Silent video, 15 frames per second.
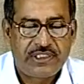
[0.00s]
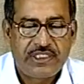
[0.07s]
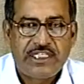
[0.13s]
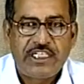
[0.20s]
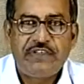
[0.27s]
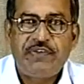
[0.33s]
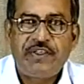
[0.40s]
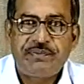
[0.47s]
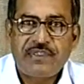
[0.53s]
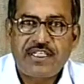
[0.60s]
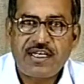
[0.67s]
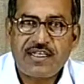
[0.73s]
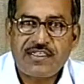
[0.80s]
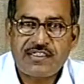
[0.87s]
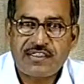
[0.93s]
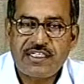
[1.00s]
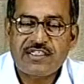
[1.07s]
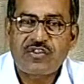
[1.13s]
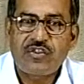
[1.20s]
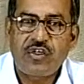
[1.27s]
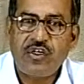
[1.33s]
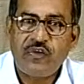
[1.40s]
If a task is
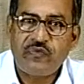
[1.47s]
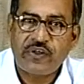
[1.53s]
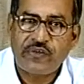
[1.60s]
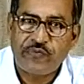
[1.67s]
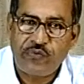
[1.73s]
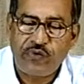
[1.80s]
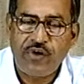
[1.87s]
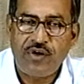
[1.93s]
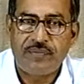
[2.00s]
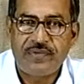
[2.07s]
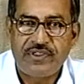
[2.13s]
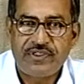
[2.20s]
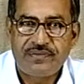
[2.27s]
not performed